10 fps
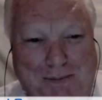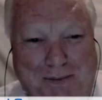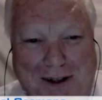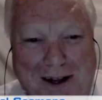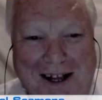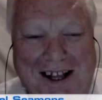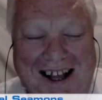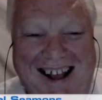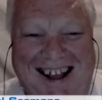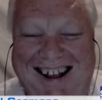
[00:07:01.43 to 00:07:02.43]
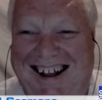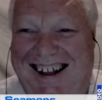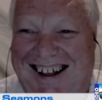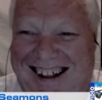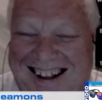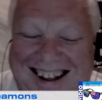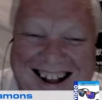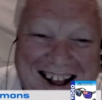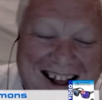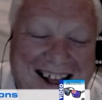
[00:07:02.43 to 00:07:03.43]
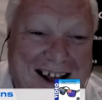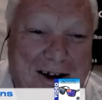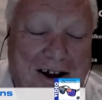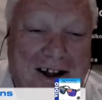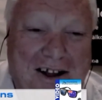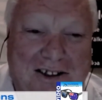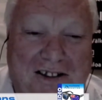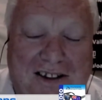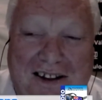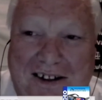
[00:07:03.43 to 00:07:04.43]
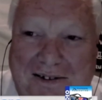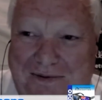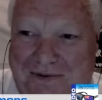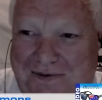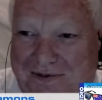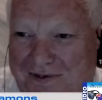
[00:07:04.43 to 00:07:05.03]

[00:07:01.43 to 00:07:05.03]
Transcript: That's right. Yeah. I'll settle for